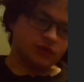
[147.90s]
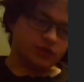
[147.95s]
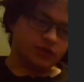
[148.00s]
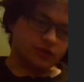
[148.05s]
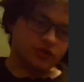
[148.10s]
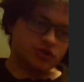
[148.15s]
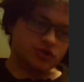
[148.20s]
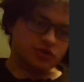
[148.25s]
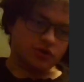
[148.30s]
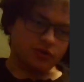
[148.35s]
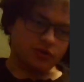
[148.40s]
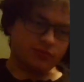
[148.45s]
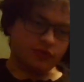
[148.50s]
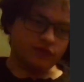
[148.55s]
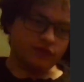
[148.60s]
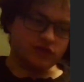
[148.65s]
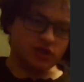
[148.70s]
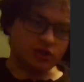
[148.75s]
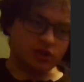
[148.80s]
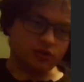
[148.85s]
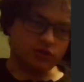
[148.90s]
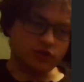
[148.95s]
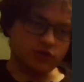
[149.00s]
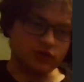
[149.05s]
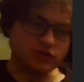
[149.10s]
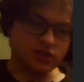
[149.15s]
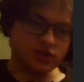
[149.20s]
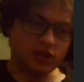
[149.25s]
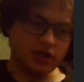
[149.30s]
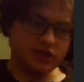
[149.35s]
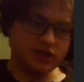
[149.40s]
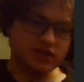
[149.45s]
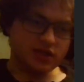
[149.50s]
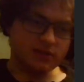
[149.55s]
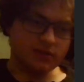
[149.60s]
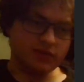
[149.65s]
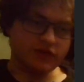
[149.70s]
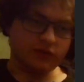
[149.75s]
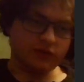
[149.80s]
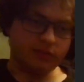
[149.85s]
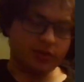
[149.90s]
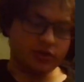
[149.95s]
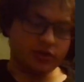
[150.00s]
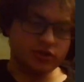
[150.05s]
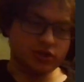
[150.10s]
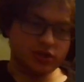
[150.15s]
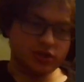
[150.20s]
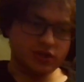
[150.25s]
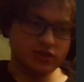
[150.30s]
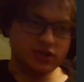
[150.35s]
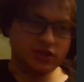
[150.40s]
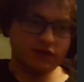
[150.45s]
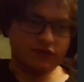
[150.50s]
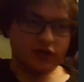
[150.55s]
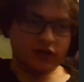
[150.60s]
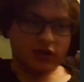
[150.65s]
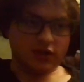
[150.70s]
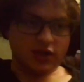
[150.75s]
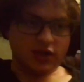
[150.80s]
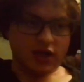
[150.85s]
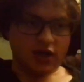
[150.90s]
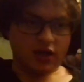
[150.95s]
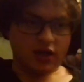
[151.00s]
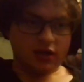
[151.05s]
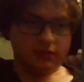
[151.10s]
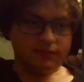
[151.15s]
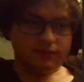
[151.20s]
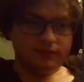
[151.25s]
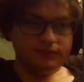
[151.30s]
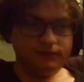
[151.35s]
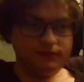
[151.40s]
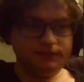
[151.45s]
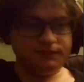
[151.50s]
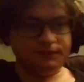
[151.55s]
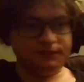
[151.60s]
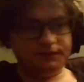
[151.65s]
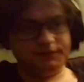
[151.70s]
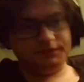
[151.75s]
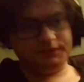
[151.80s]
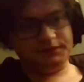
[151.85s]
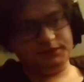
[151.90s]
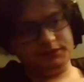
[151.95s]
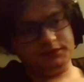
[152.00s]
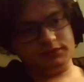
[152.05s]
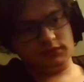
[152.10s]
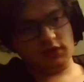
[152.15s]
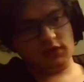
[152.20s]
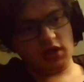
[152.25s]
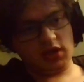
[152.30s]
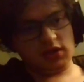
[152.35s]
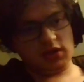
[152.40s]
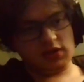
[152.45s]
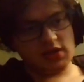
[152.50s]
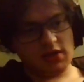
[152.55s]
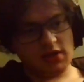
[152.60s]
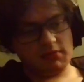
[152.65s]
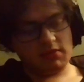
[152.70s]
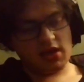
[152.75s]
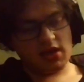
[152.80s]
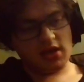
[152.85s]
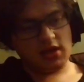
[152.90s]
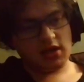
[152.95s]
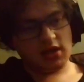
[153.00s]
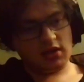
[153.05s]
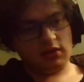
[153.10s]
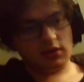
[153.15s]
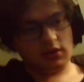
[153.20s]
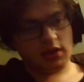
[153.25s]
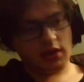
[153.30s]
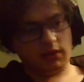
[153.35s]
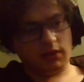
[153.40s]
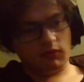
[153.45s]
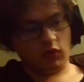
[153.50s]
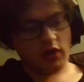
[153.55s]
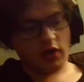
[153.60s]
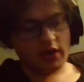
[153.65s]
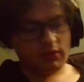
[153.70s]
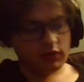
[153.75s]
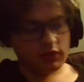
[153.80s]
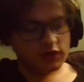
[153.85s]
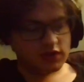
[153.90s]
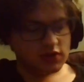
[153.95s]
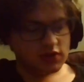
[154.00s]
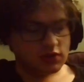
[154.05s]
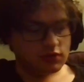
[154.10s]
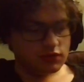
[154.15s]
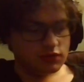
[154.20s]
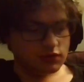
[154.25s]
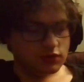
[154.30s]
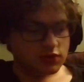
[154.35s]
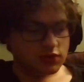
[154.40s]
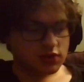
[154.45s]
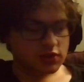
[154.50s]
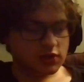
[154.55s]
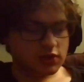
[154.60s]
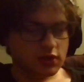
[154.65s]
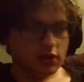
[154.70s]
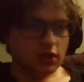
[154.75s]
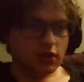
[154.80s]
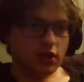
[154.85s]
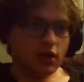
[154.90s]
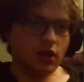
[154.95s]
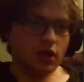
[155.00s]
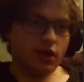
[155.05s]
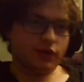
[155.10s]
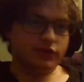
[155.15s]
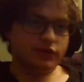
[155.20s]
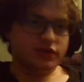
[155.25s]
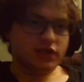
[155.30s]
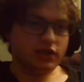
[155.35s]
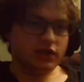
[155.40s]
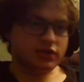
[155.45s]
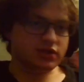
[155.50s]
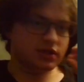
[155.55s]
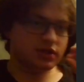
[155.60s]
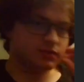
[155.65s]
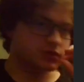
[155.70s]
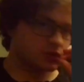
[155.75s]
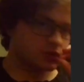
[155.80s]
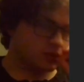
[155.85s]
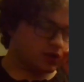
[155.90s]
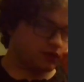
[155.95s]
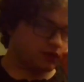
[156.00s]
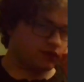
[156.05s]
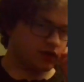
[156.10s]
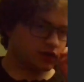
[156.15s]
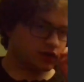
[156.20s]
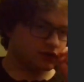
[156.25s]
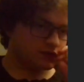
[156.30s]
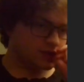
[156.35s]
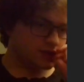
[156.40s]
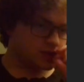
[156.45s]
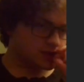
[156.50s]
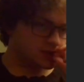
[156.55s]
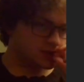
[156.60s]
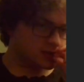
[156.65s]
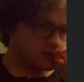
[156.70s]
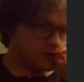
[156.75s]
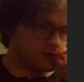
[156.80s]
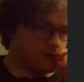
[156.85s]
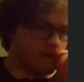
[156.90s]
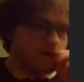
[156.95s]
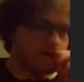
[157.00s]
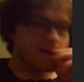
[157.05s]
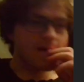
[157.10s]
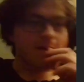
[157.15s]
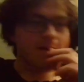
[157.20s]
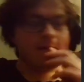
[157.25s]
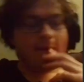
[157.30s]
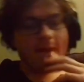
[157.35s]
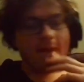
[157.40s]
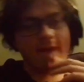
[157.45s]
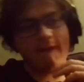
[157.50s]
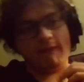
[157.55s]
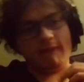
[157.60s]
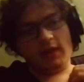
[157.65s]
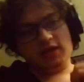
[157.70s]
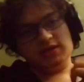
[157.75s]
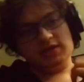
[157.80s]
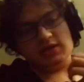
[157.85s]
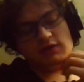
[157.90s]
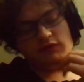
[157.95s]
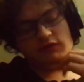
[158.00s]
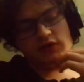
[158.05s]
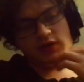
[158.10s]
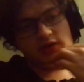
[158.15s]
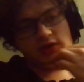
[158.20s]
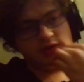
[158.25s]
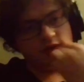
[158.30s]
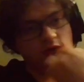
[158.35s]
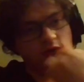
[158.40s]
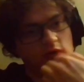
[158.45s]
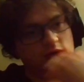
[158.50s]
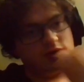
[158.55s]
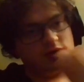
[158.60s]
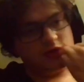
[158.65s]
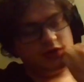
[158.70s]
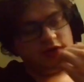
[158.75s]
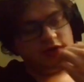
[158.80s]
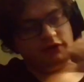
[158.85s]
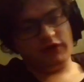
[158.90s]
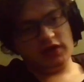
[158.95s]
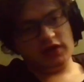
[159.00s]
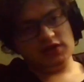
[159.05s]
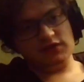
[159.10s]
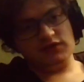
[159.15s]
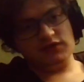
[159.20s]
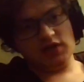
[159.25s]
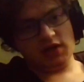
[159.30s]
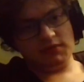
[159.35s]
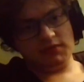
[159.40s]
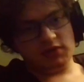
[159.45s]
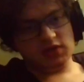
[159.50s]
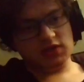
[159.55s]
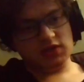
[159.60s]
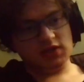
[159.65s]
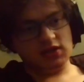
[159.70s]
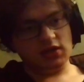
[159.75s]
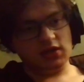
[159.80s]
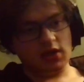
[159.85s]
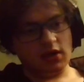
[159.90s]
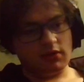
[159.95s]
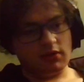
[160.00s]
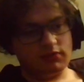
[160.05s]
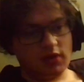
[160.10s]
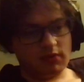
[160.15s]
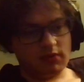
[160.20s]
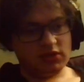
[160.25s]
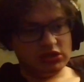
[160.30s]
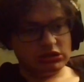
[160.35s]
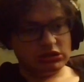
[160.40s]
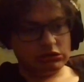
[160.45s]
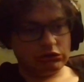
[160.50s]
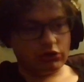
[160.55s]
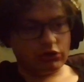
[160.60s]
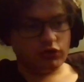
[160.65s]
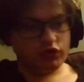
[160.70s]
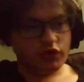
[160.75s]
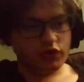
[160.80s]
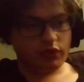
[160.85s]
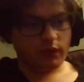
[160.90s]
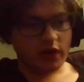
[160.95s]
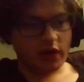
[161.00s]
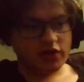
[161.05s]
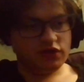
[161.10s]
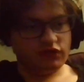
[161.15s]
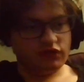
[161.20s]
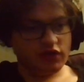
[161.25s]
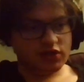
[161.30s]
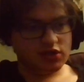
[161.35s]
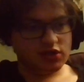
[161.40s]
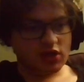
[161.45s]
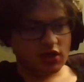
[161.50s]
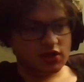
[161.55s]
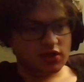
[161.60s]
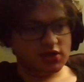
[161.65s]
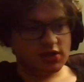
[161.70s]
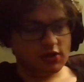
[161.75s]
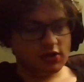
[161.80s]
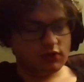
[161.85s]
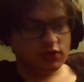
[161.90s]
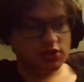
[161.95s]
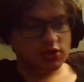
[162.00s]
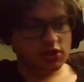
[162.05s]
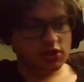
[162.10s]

strong moves along those lines, elemental punches, stuff like that, that make it more able to use other Terra types to great effectiveness. And let's not forget the good defensive typings. Terra goes with Rage Fist on its own, it's